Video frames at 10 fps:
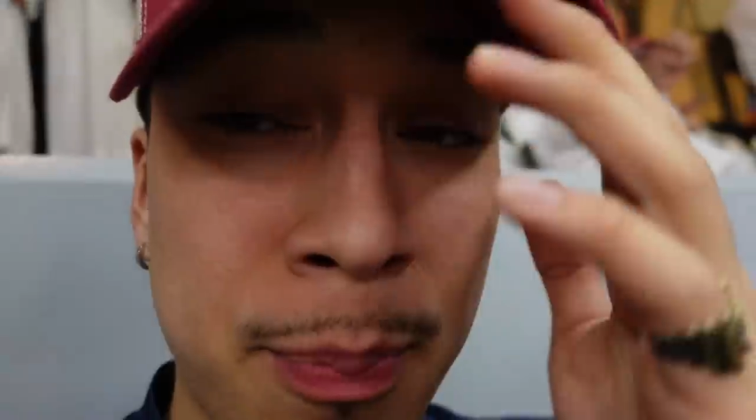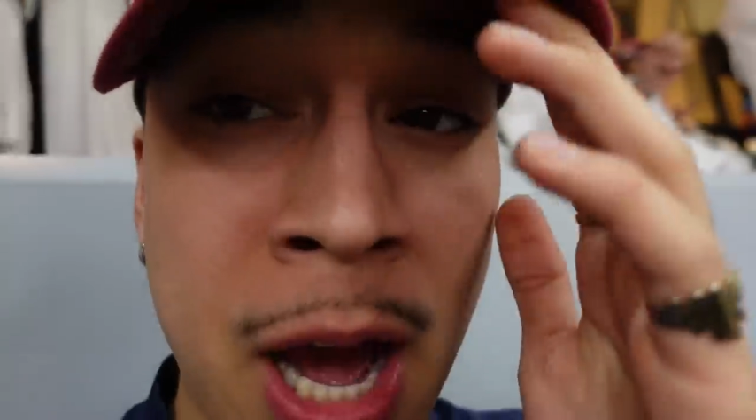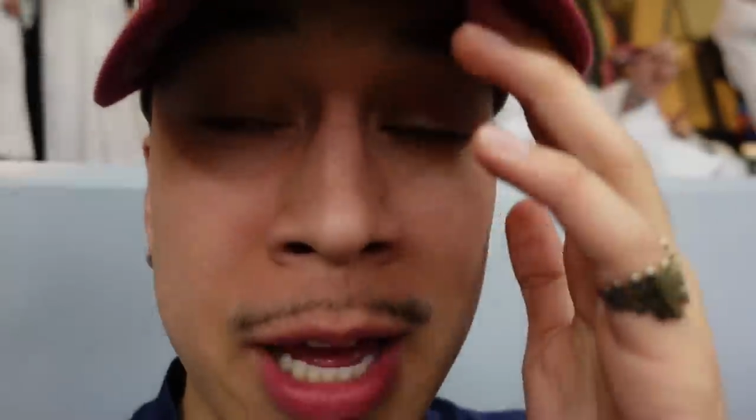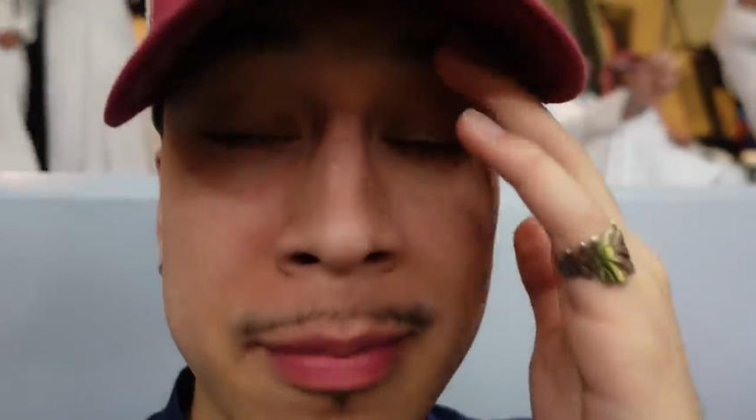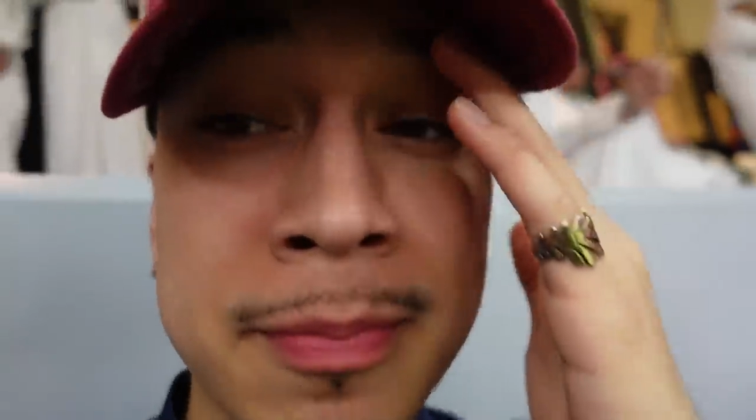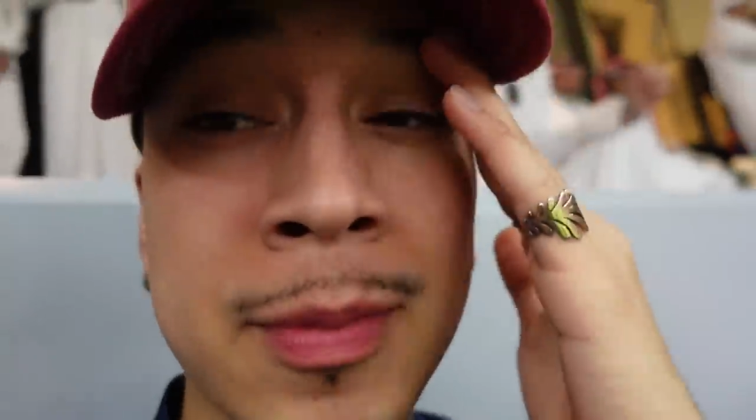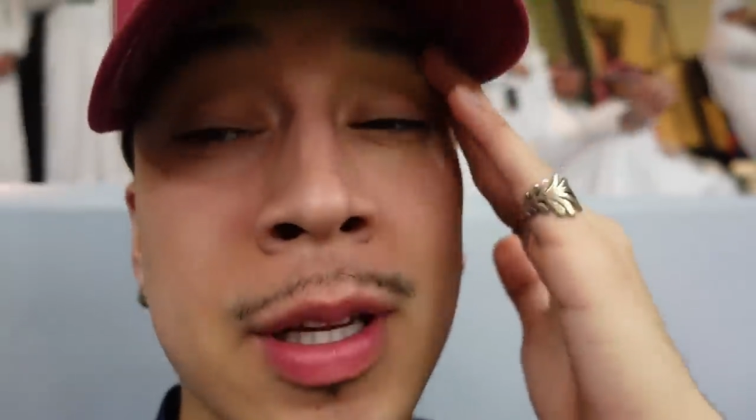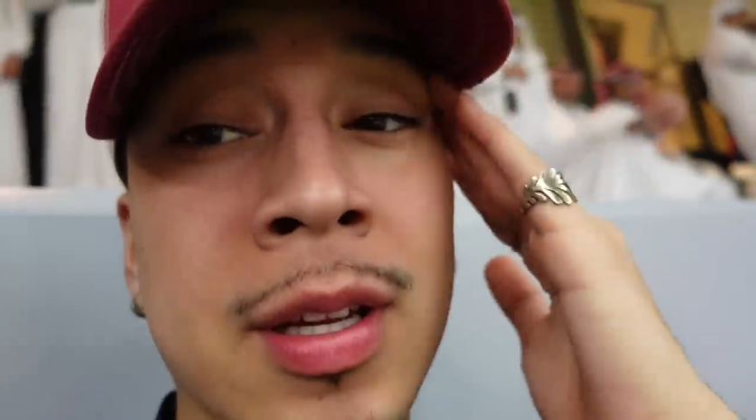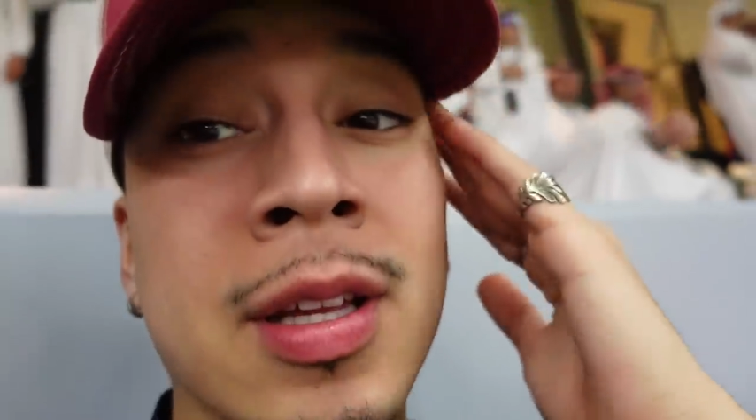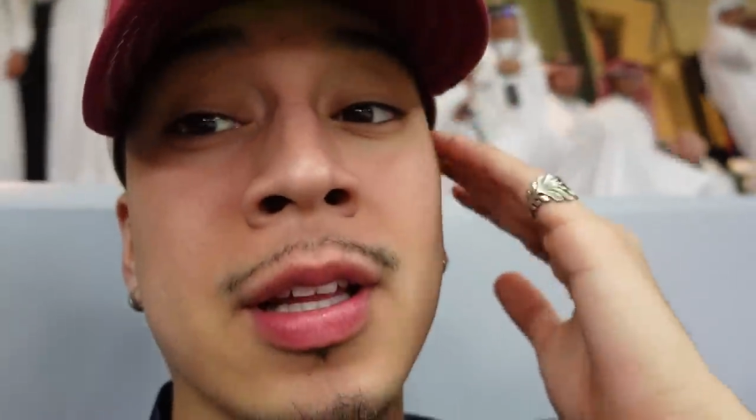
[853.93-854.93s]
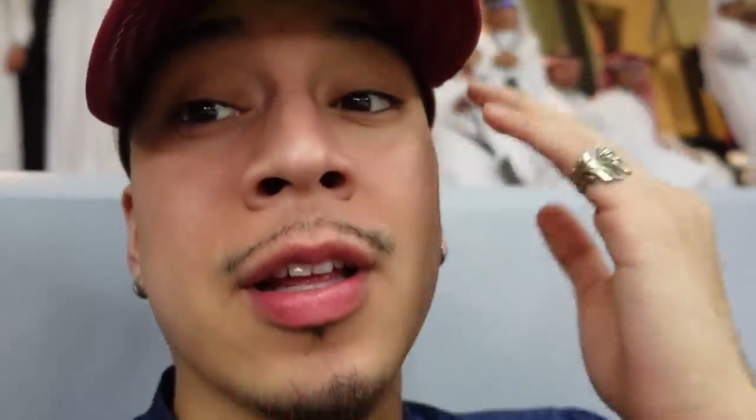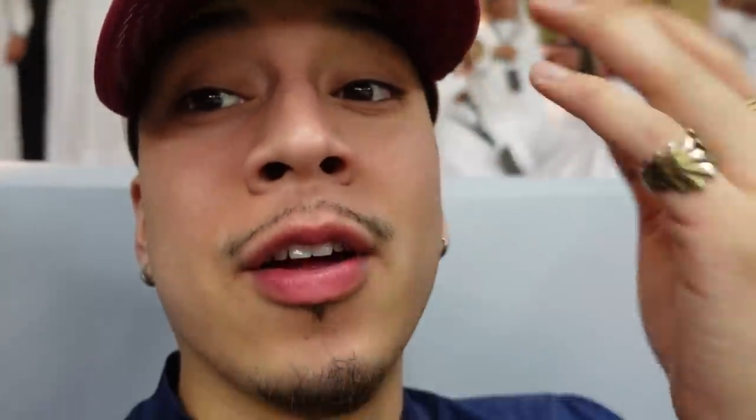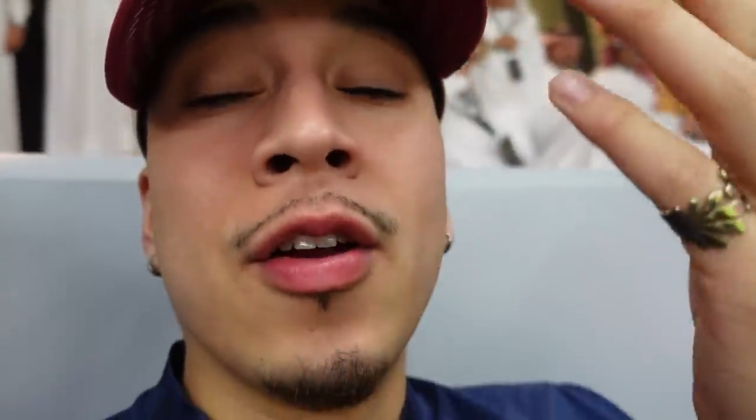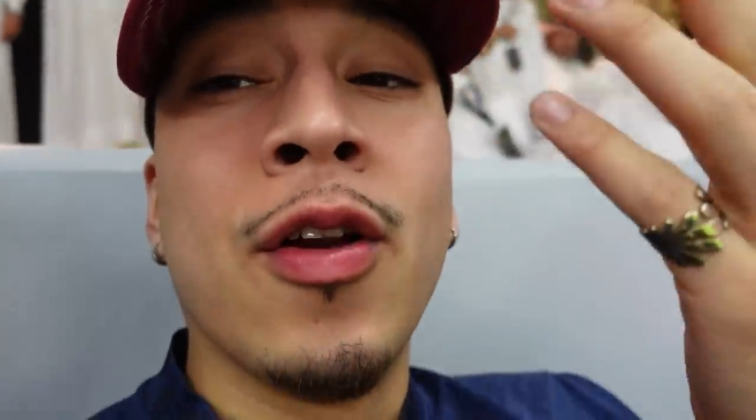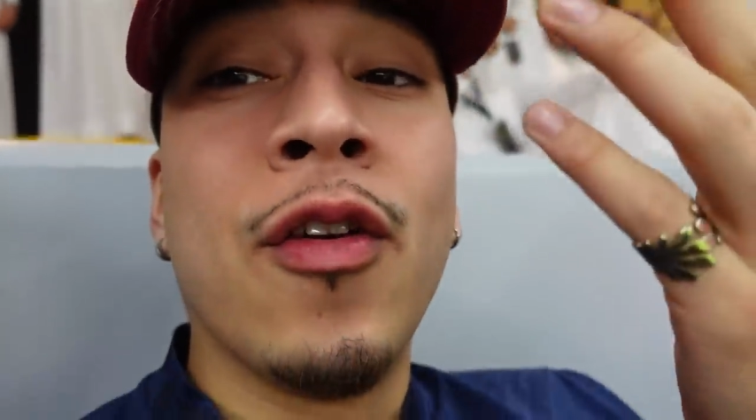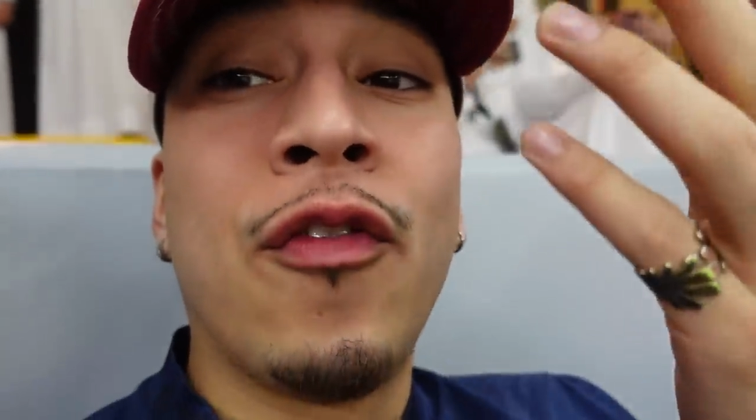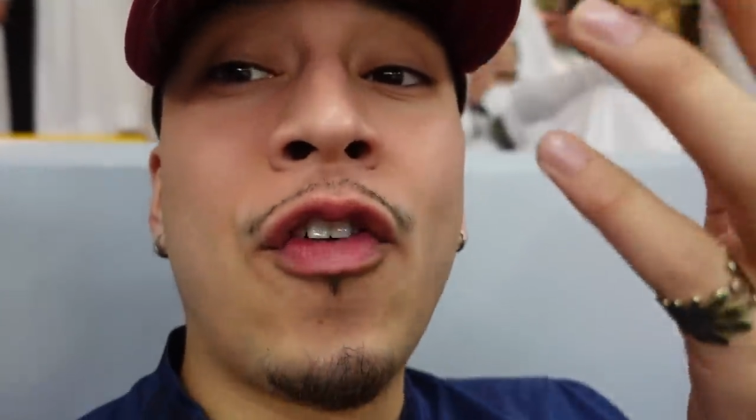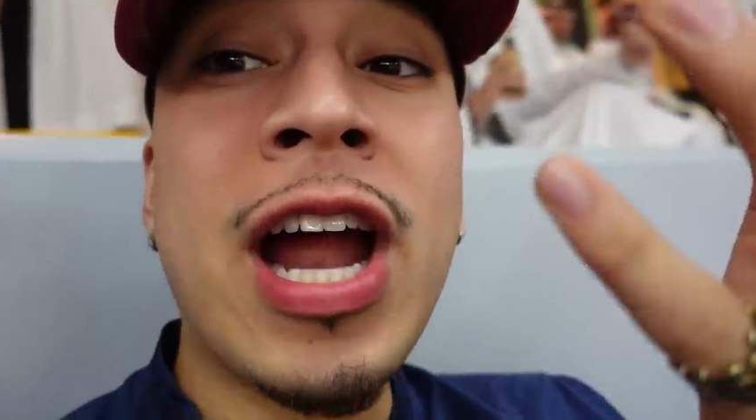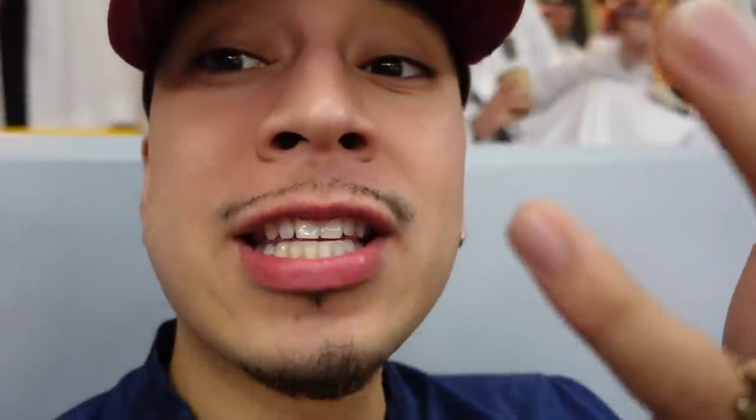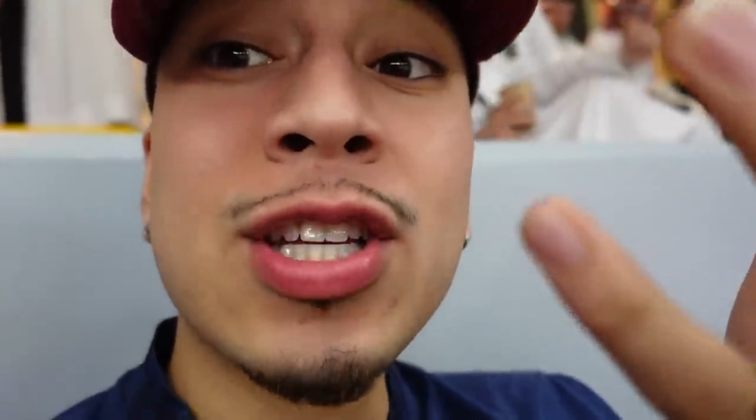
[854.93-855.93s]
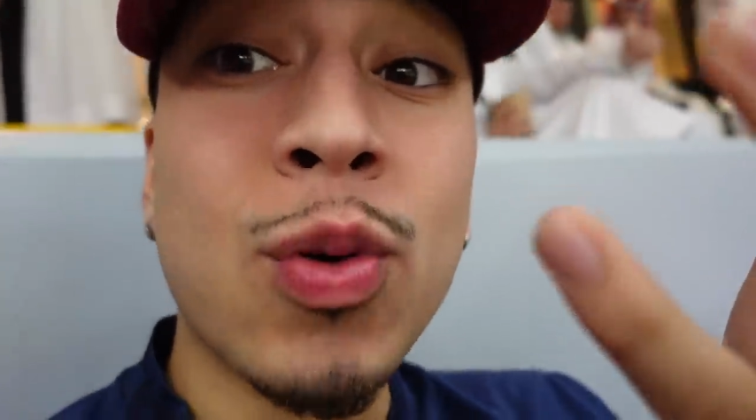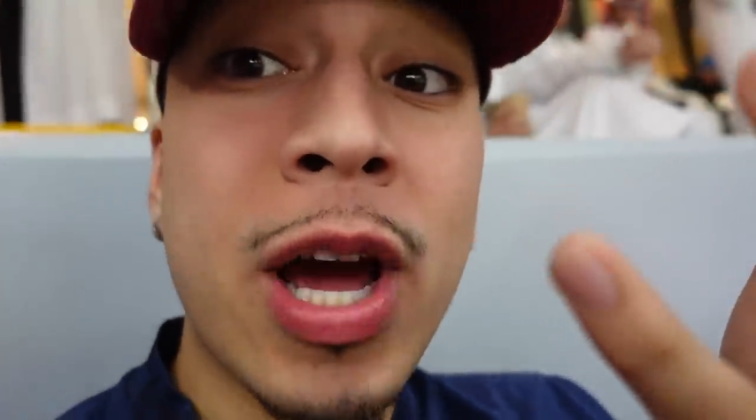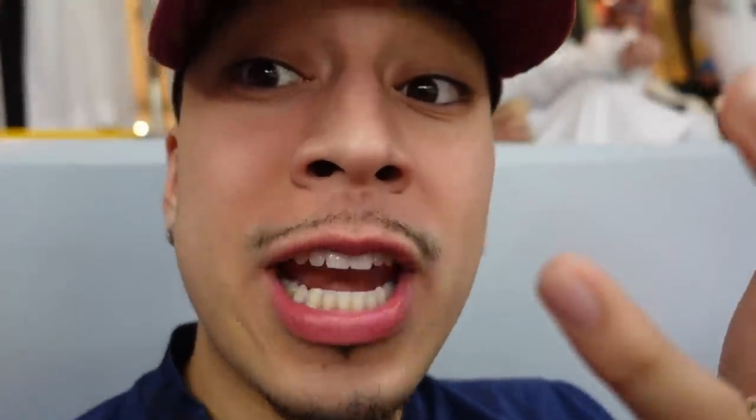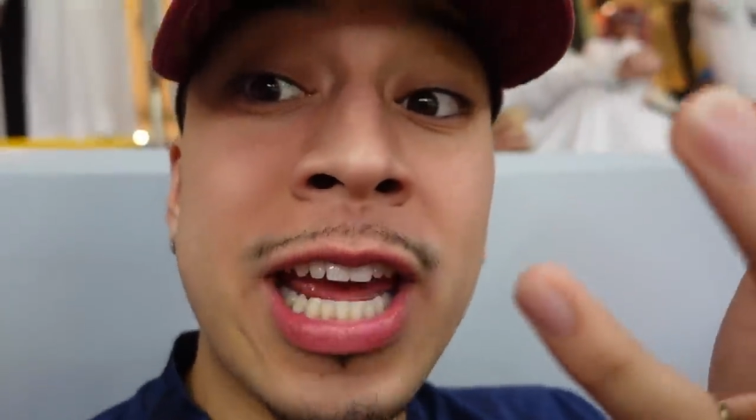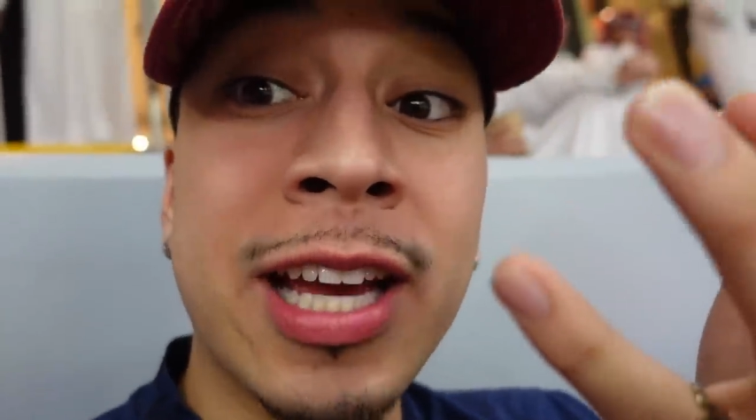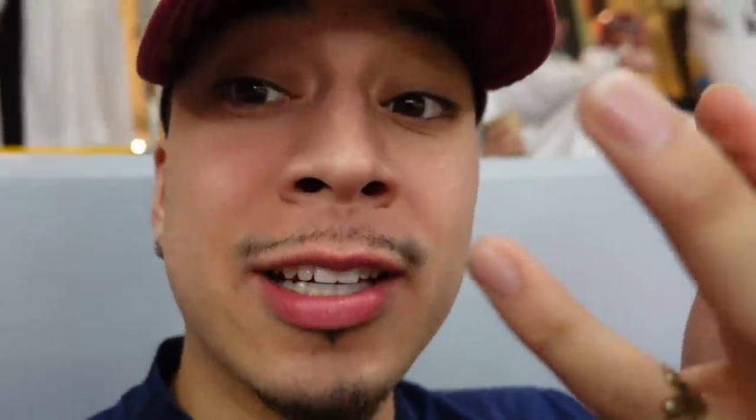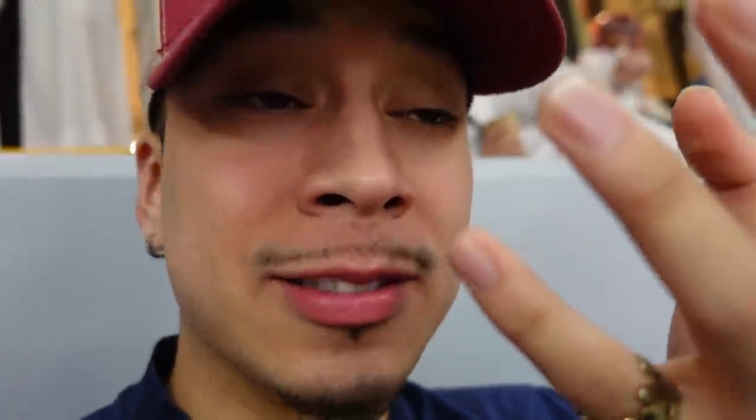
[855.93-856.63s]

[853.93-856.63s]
But France is winning.